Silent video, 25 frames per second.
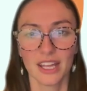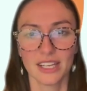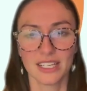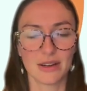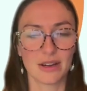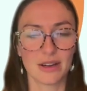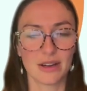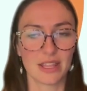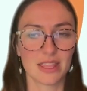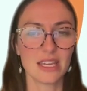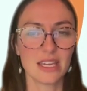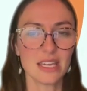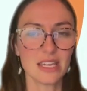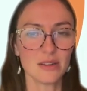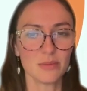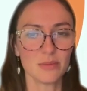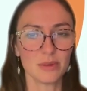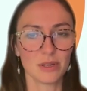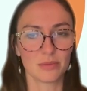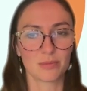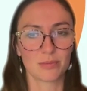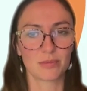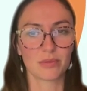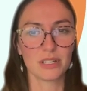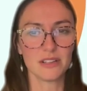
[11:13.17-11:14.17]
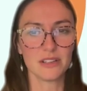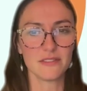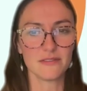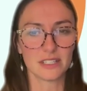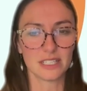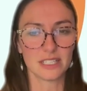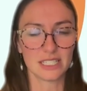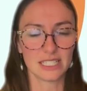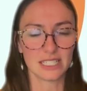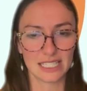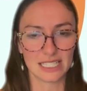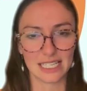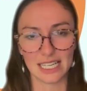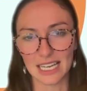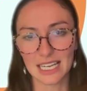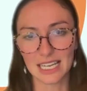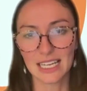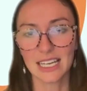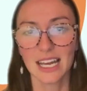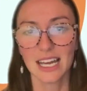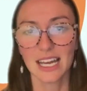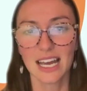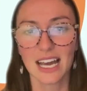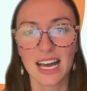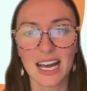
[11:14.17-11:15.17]
Now, I think it'd be pretty fun
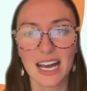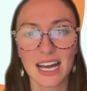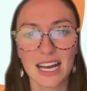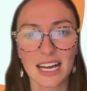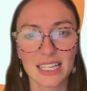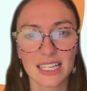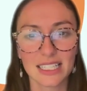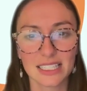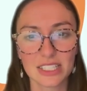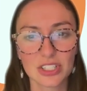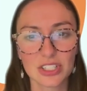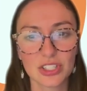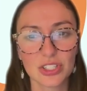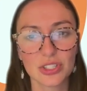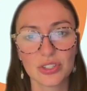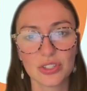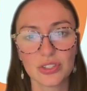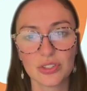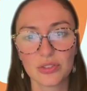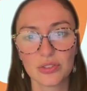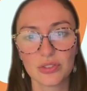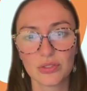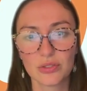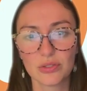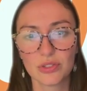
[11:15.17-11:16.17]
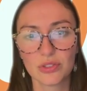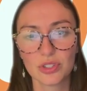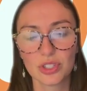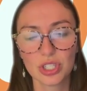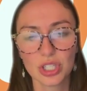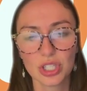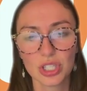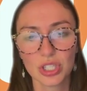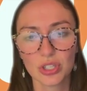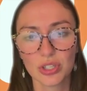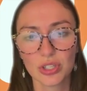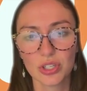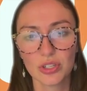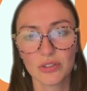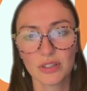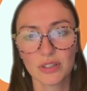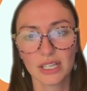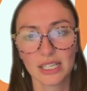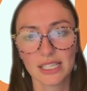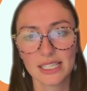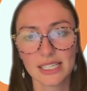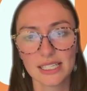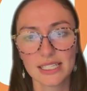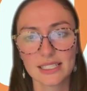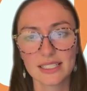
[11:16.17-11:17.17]
today to just show you
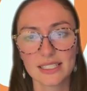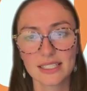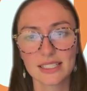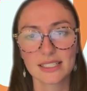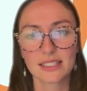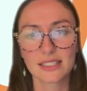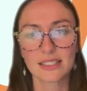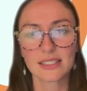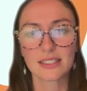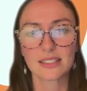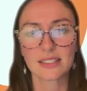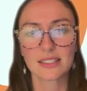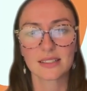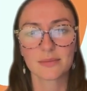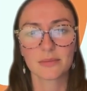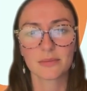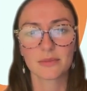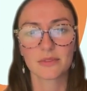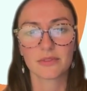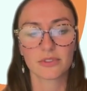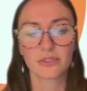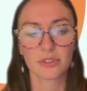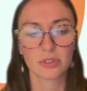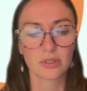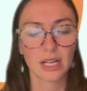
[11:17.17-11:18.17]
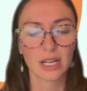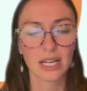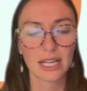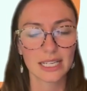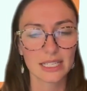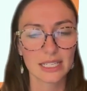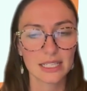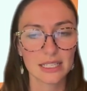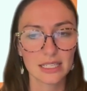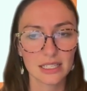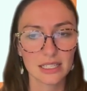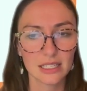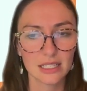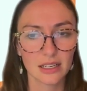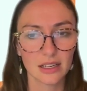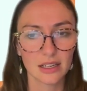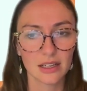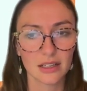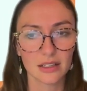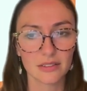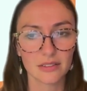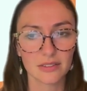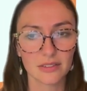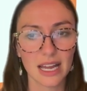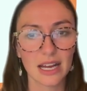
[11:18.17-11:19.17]
guys some variety
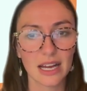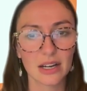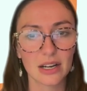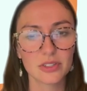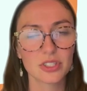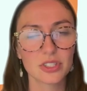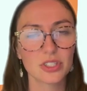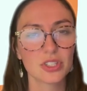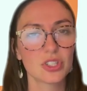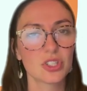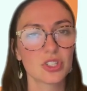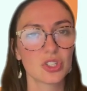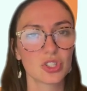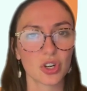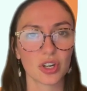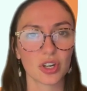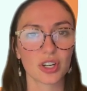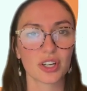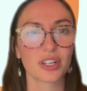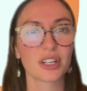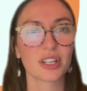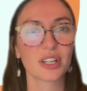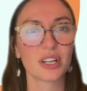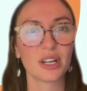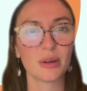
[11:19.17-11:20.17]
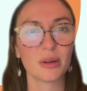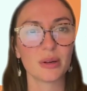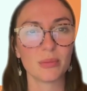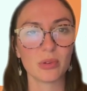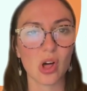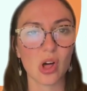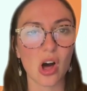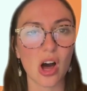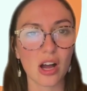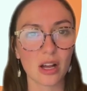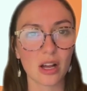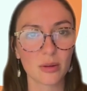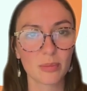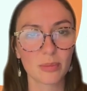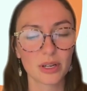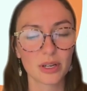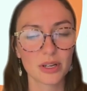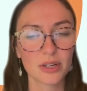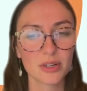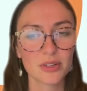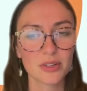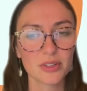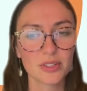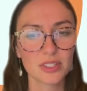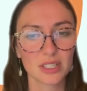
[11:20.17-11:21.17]
of how to start a blog
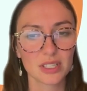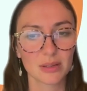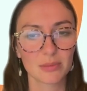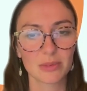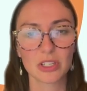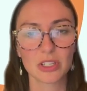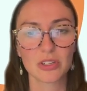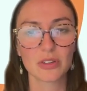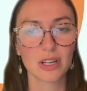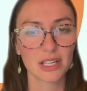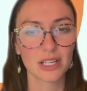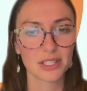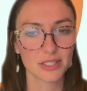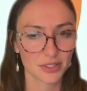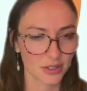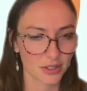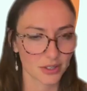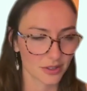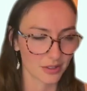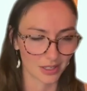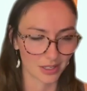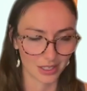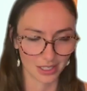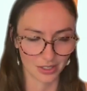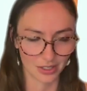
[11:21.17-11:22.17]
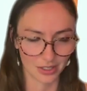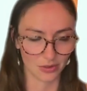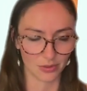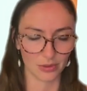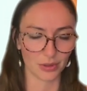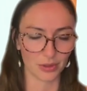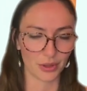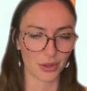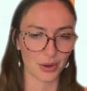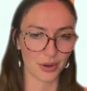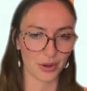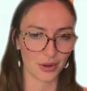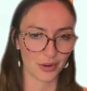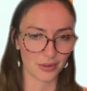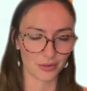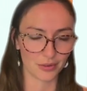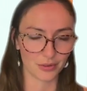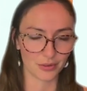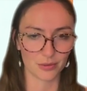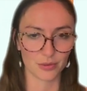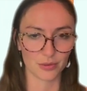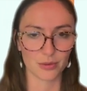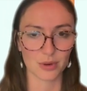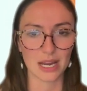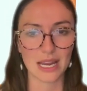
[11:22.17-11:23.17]
post. I mean, you guys already do really
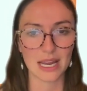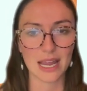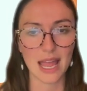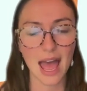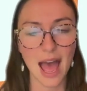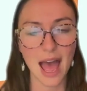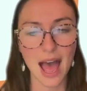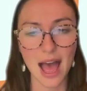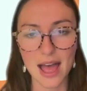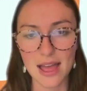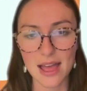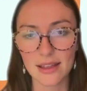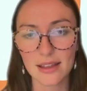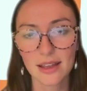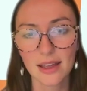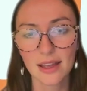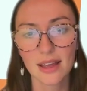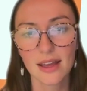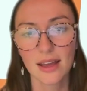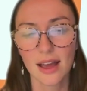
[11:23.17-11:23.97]
great at